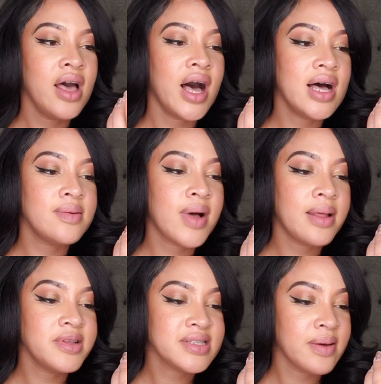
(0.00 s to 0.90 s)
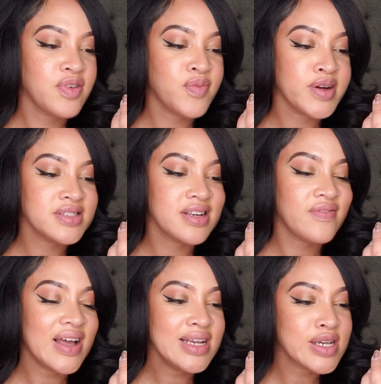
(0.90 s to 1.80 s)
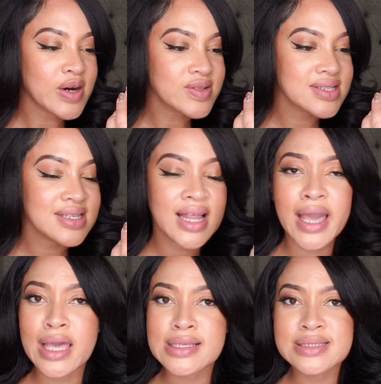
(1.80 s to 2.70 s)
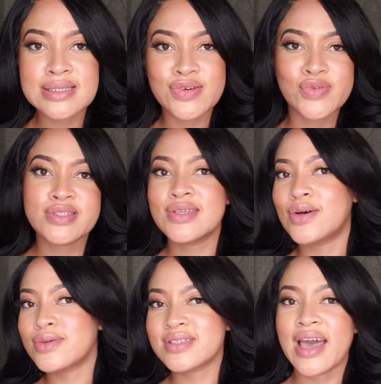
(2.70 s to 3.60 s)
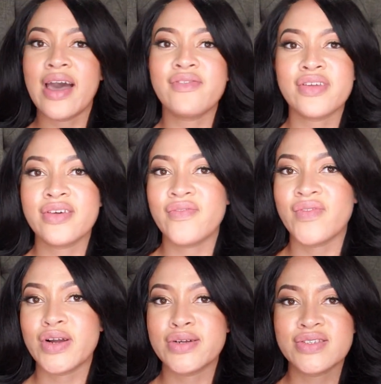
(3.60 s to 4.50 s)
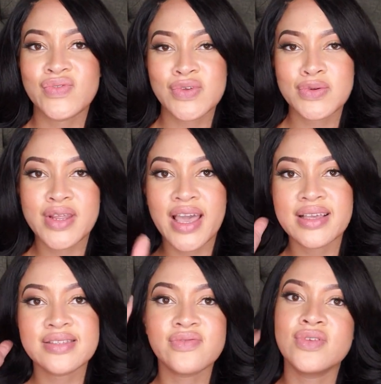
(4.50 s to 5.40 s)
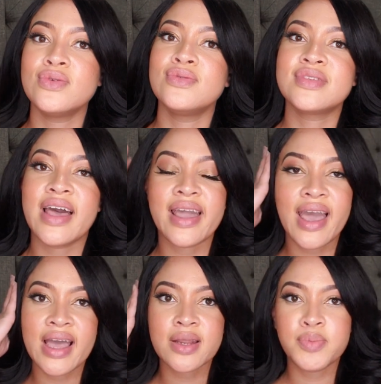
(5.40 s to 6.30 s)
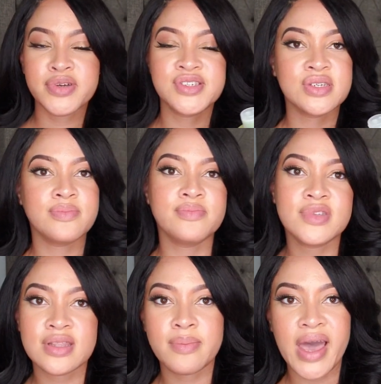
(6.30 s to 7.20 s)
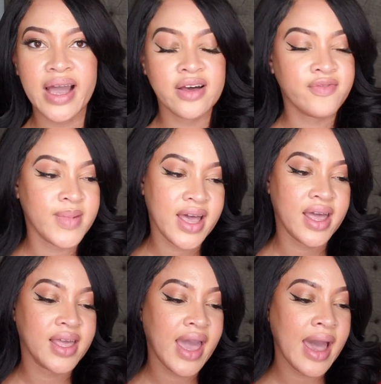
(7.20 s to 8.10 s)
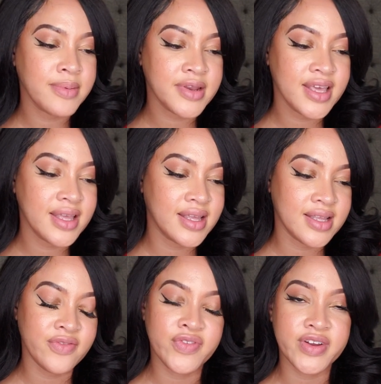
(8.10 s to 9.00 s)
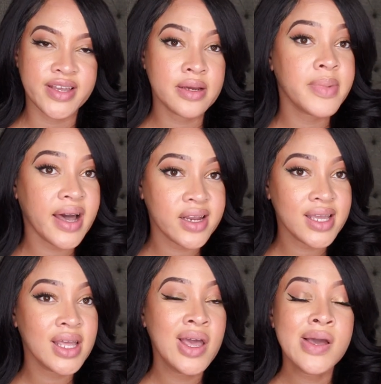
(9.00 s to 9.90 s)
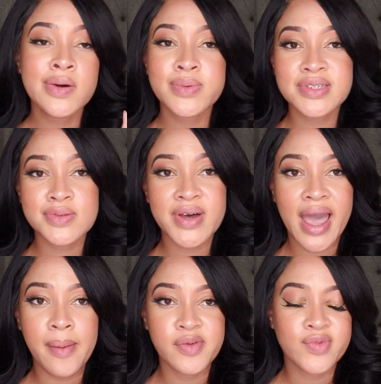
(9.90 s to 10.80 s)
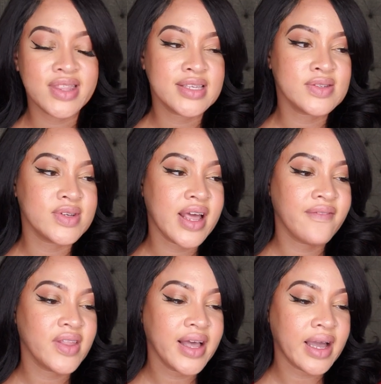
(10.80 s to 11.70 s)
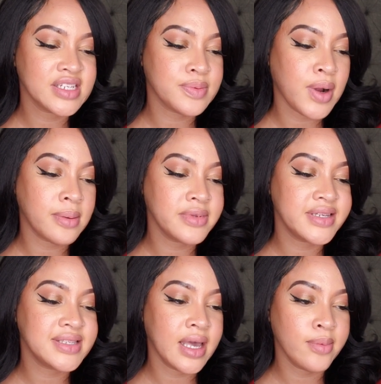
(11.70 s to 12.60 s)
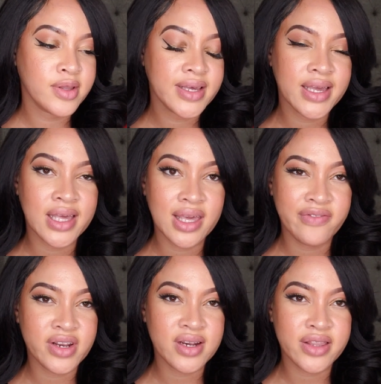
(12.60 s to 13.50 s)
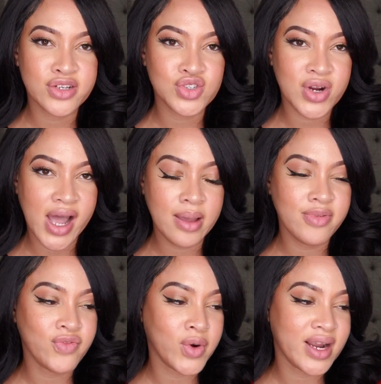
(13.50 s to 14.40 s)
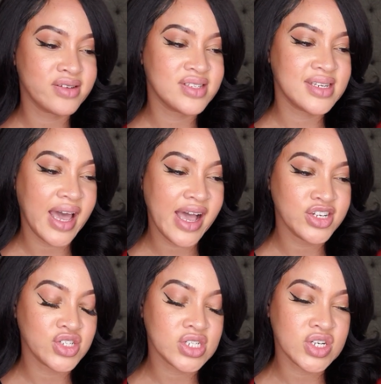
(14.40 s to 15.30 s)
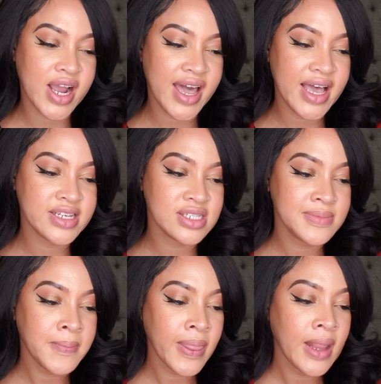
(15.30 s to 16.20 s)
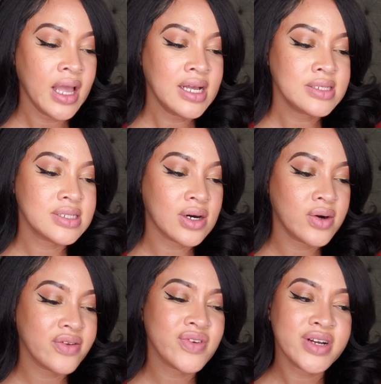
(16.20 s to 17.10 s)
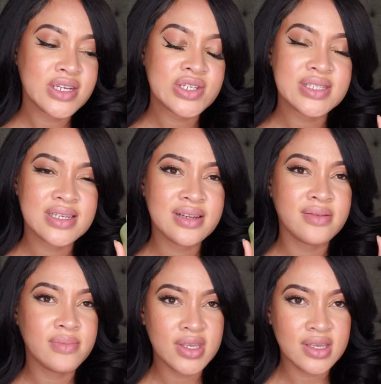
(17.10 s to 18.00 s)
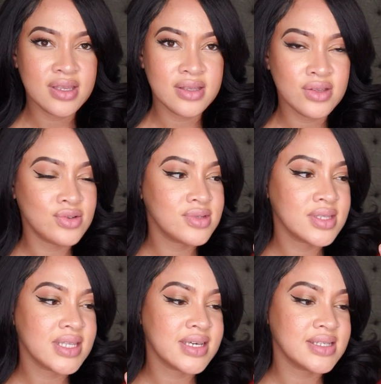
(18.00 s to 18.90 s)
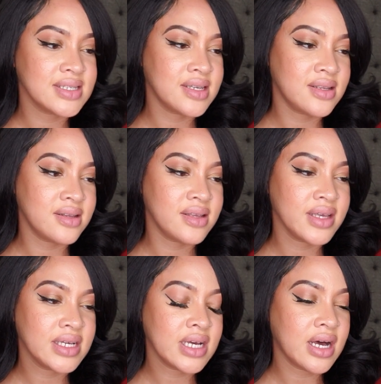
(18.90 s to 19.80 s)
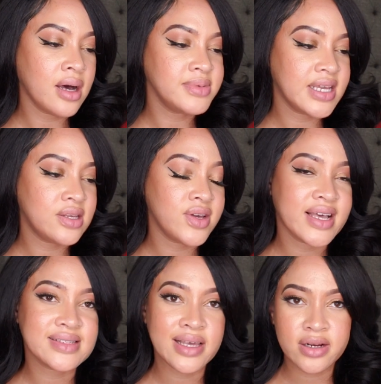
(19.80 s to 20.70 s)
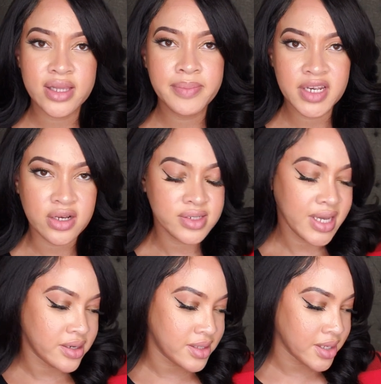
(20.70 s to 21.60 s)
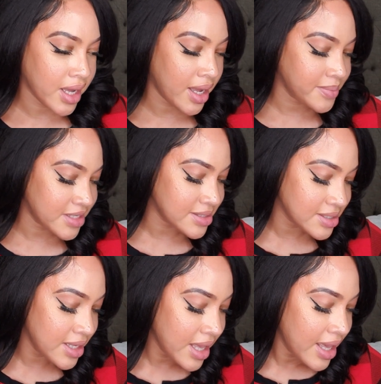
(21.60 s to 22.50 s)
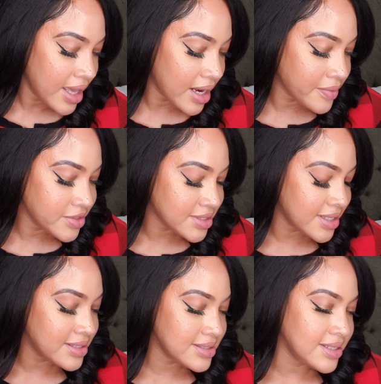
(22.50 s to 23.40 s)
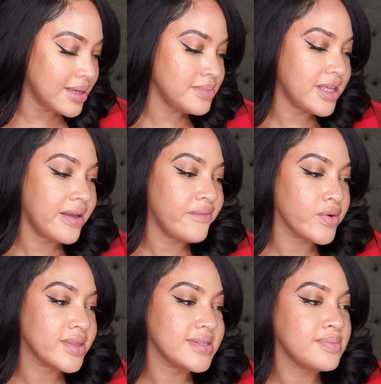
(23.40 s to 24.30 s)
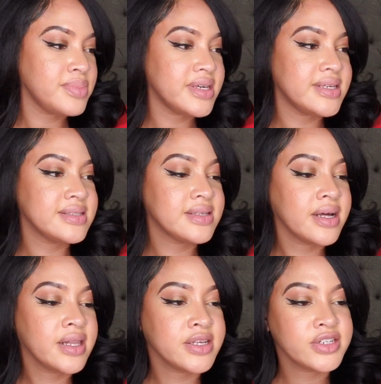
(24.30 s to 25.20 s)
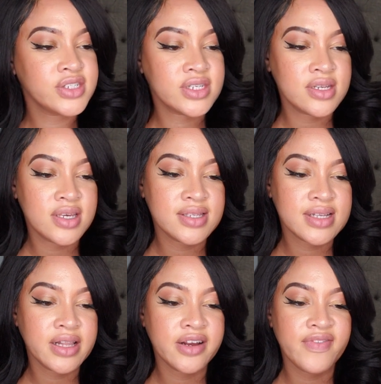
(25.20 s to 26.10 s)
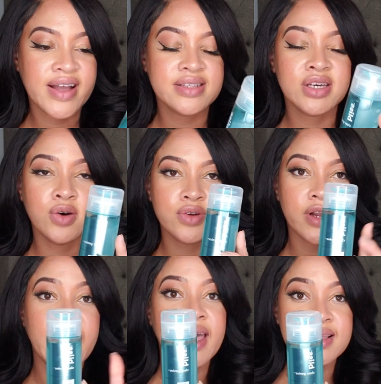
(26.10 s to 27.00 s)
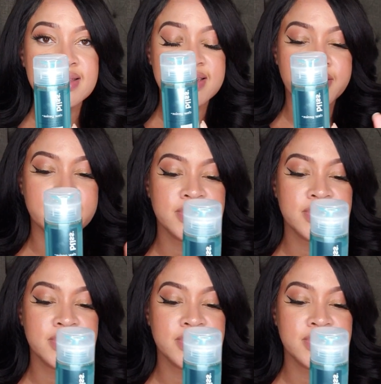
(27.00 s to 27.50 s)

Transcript: I'm the type of person, if I don't see like instant results after the first few days of use, I kind of push it to the back of my cabinet and forget about it, which is what happened with this one. I feel like I should probably table it and give it another try before I stash or trash. So if you're interested in me using this and updating you guys later, let me know down in the comments. And I will say the same thing for this Bliss Clear Genius Clarifying Toner and Serum.